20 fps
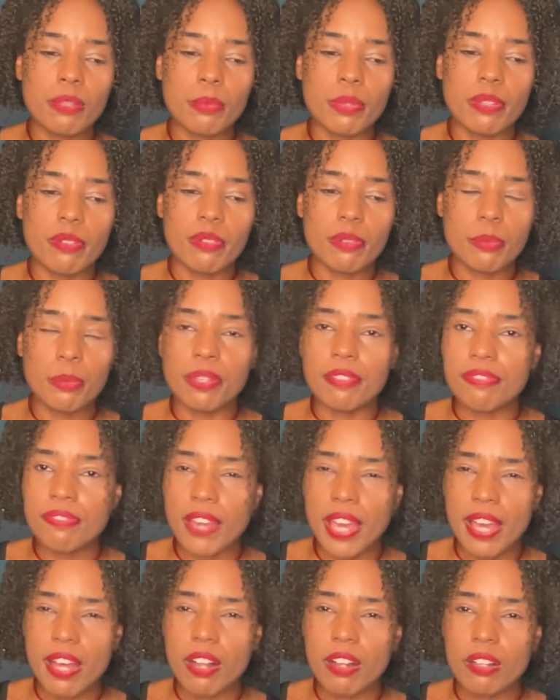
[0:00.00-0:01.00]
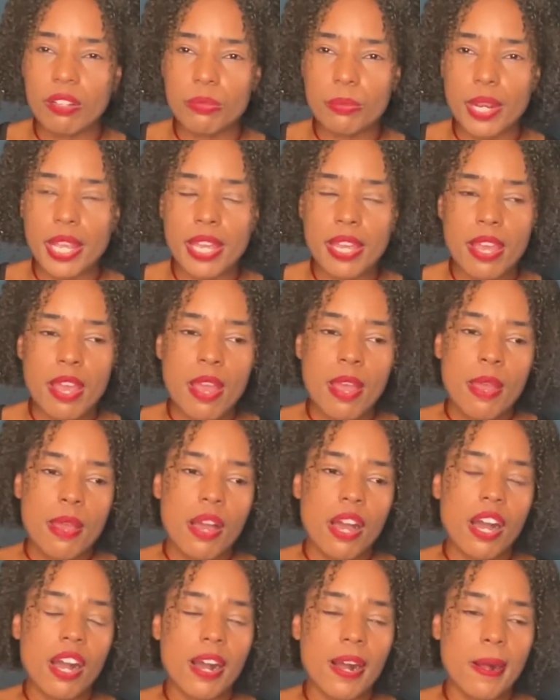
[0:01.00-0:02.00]
we we fail, right?
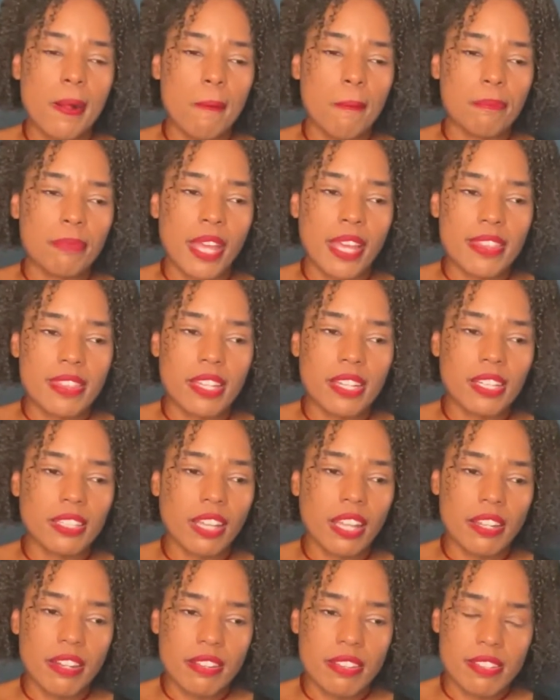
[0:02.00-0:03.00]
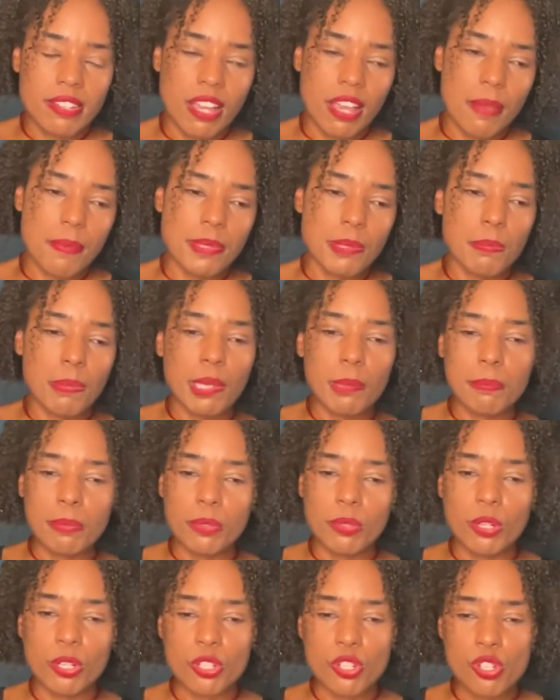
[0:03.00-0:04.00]
Um, I think a lot of the times
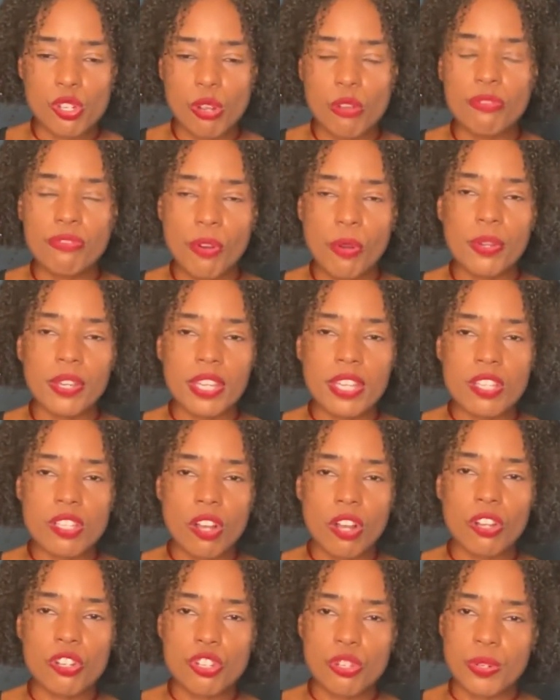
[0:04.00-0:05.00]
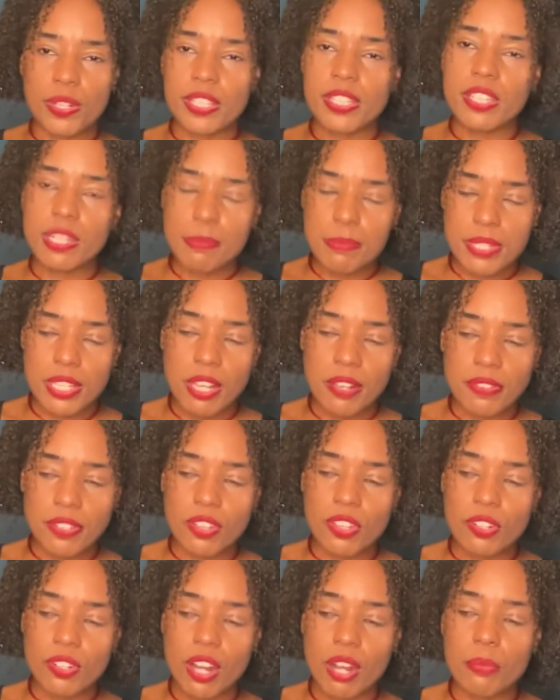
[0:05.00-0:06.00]
people are so focused on strictly themselves
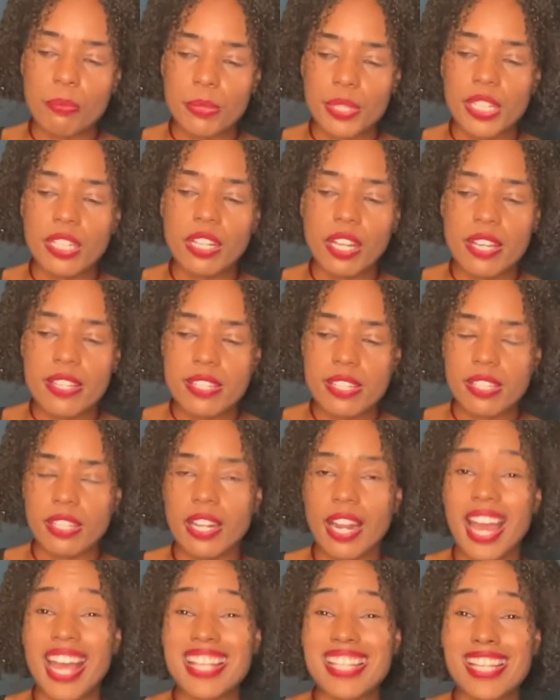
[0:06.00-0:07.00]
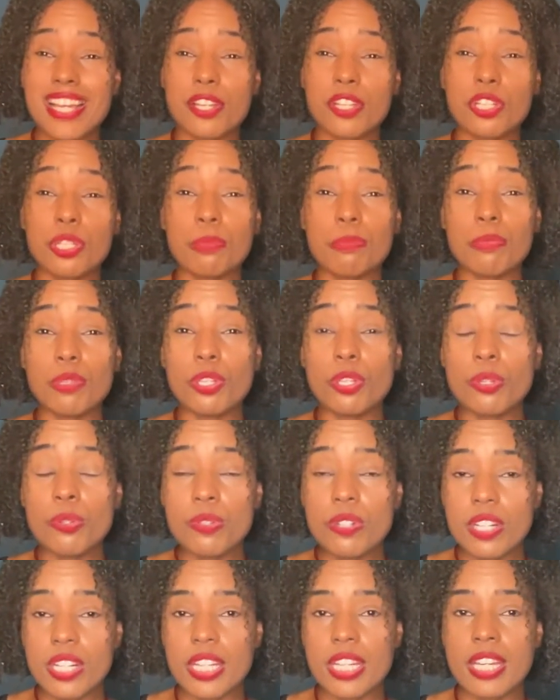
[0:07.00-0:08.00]
that they're not realizing that as a
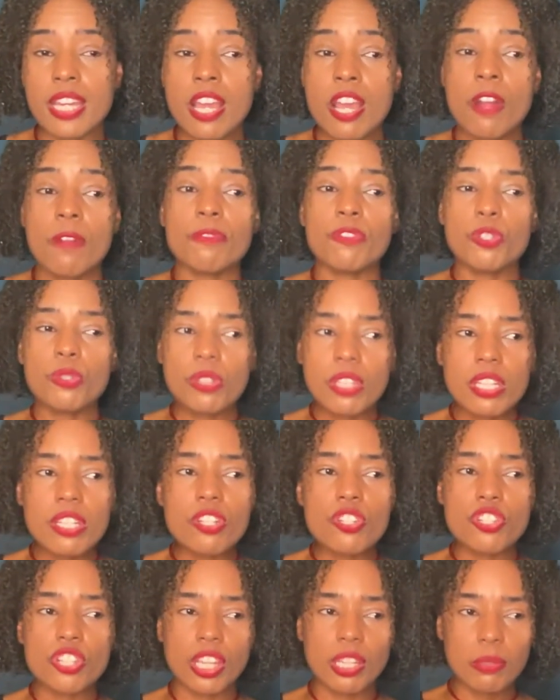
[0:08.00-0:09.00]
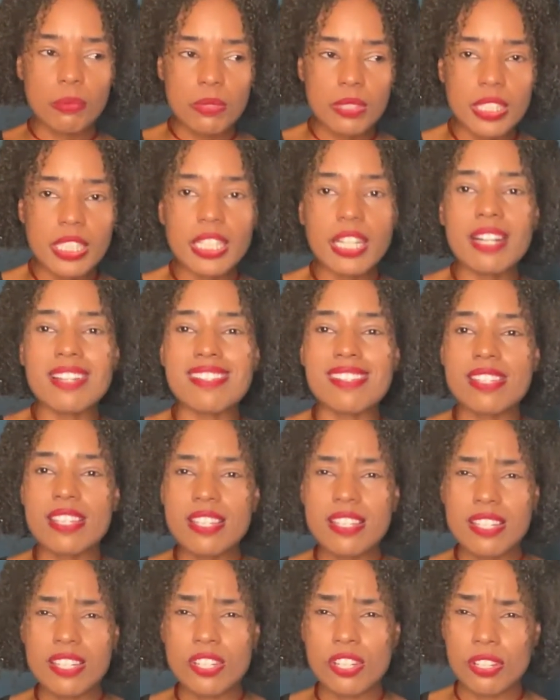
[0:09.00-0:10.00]
community, you can genuinely
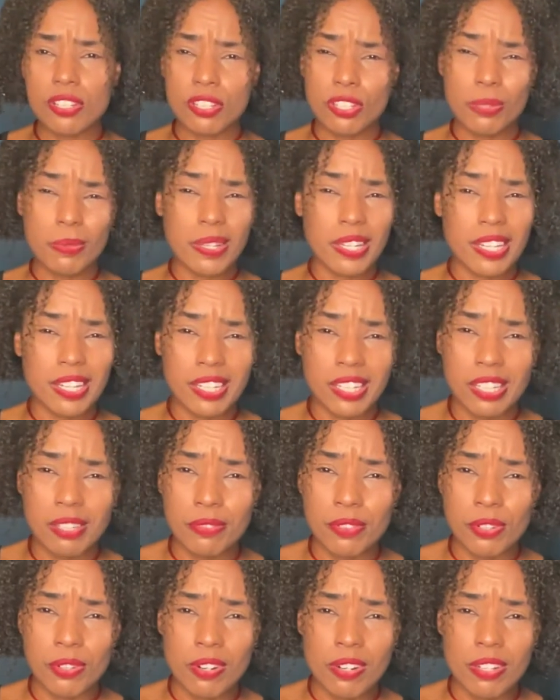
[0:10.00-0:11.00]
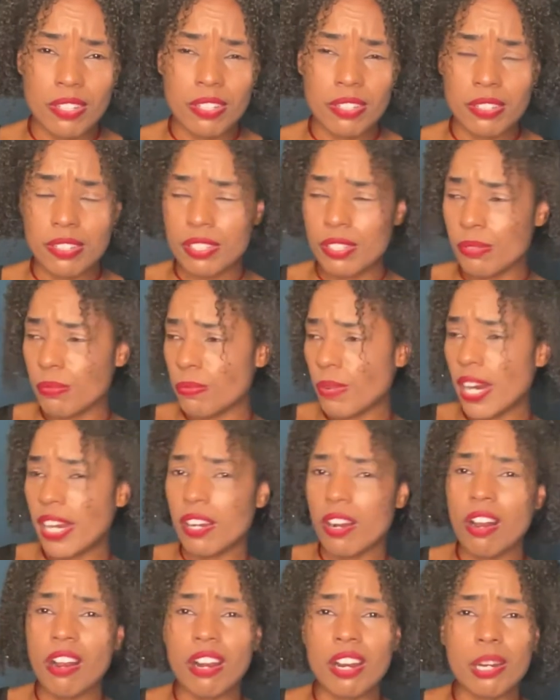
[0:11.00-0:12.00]
assist each other. You ain't got to give your, your your right
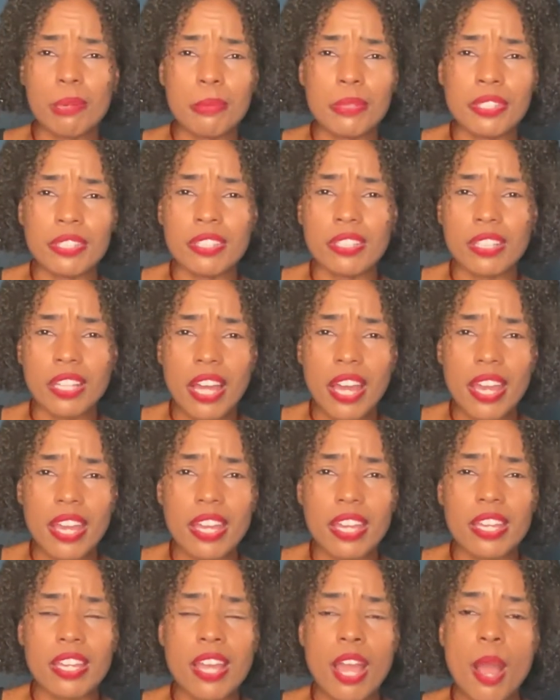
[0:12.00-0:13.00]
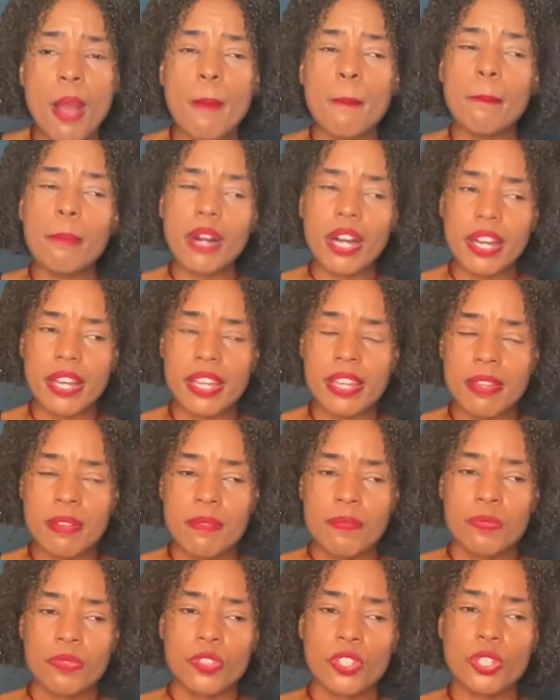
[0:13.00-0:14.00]
arm or your leg, but
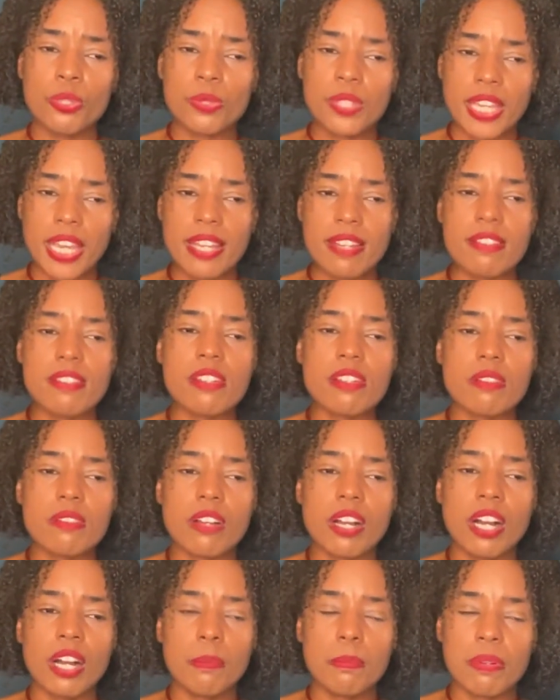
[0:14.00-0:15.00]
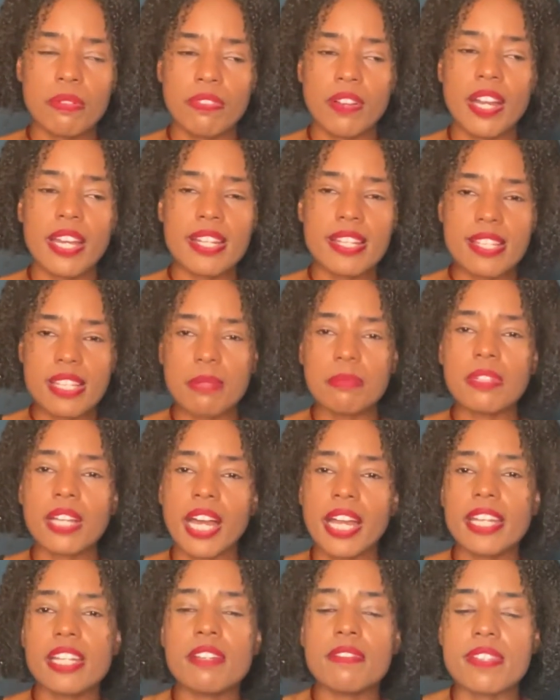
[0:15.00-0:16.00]
you can uh, provide some
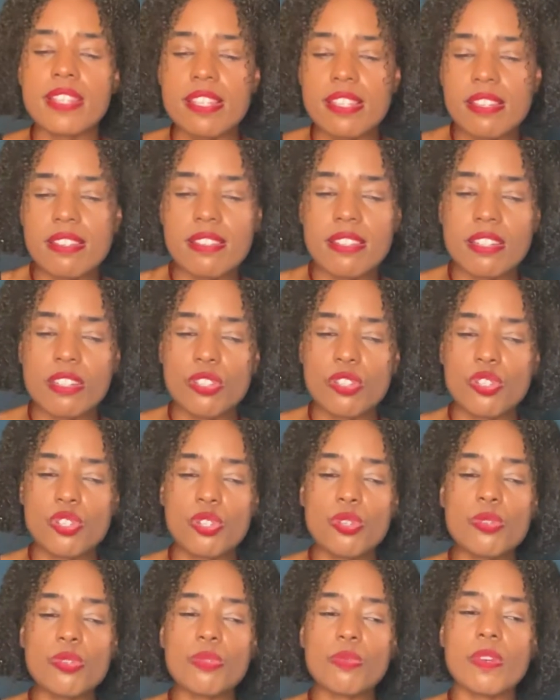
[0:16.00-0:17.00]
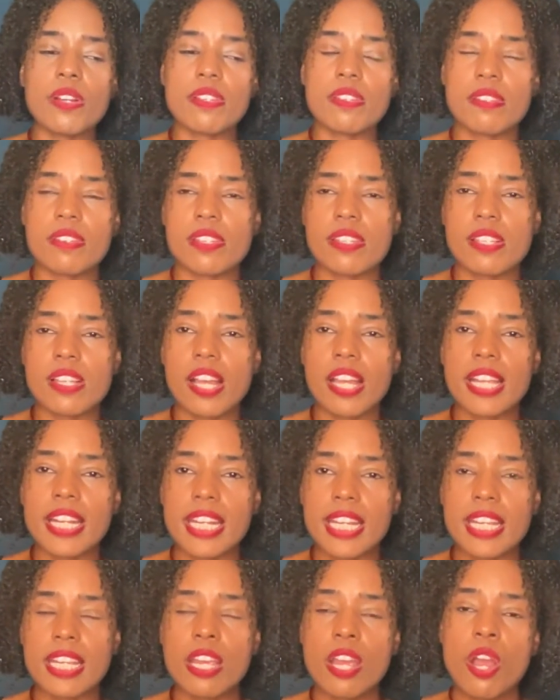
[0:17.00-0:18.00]
kind of assistance to the rest of
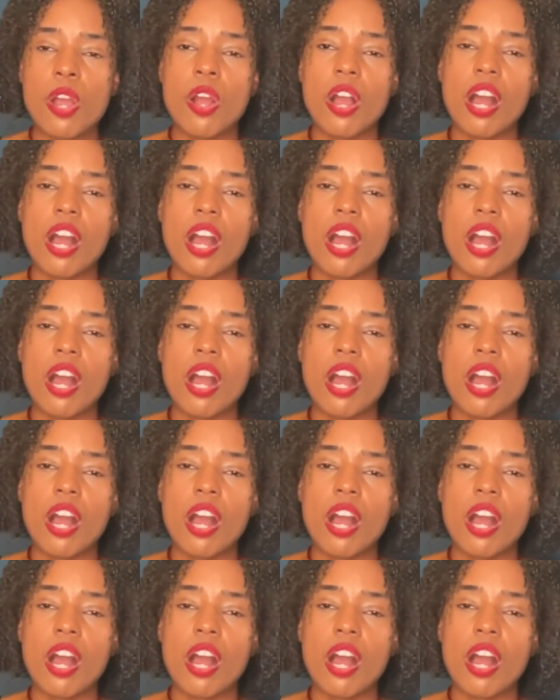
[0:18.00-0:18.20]
society.